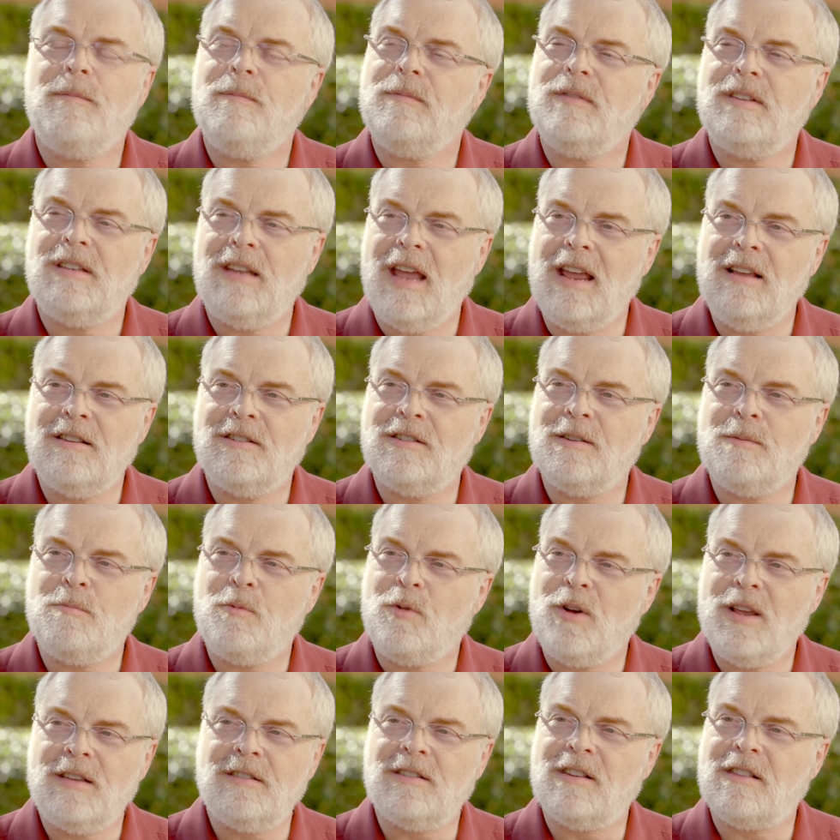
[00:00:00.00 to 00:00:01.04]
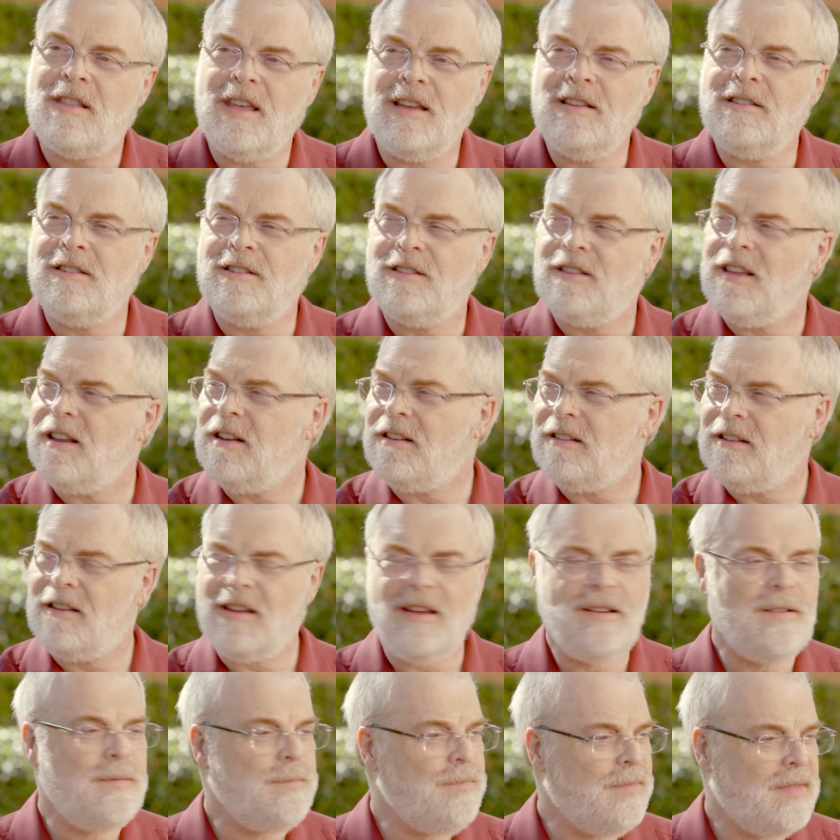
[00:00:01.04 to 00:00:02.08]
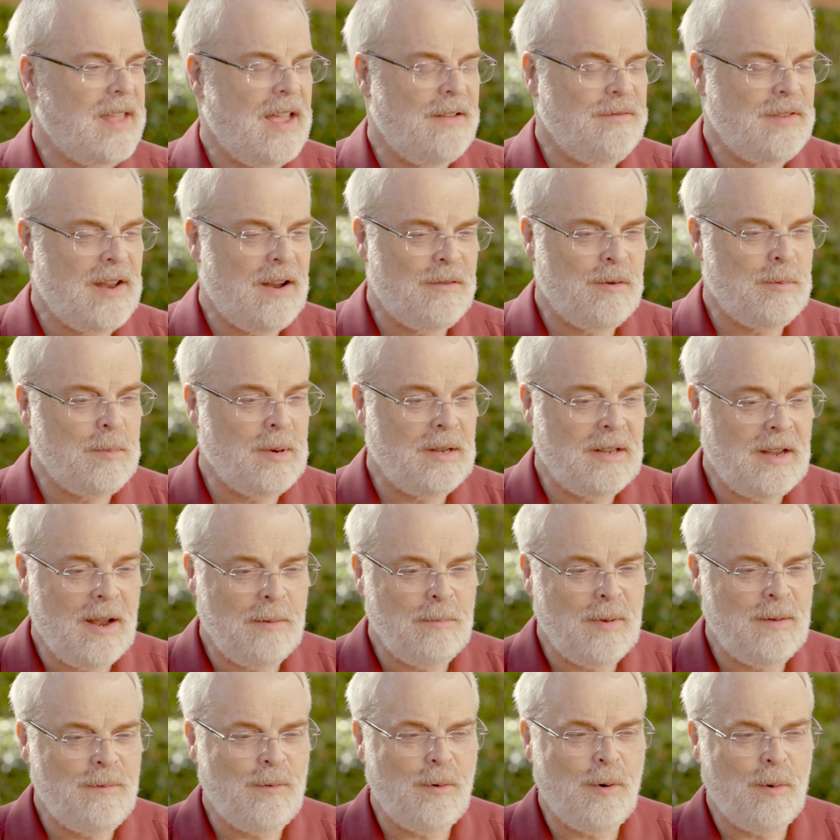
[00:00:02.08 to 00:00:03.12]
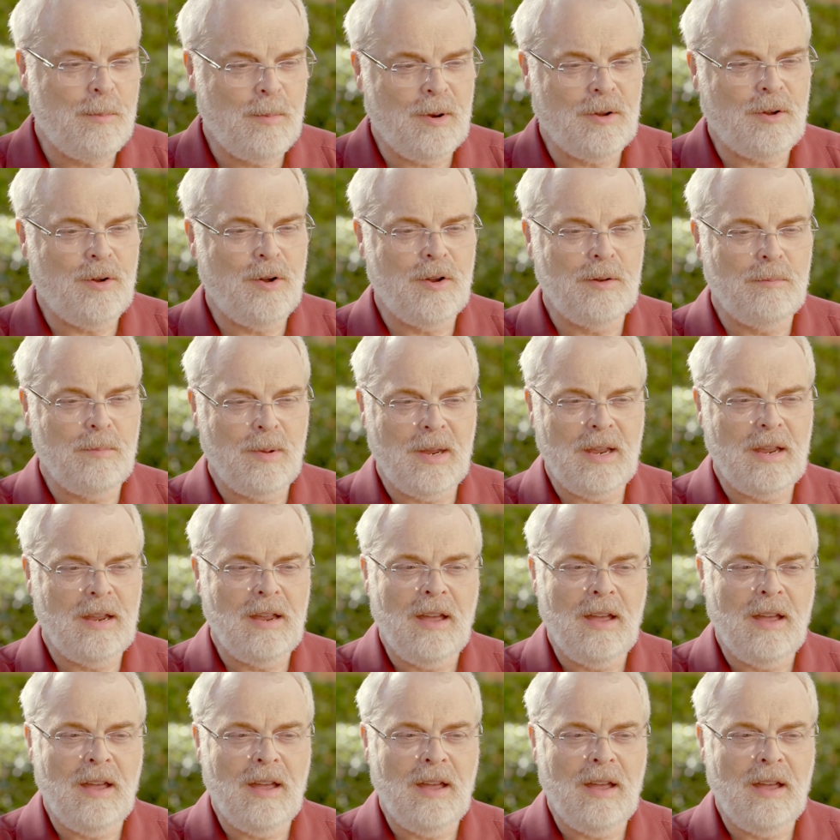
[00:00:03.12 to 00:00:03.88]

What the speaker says: that take some risk, things that have never been done before but could be.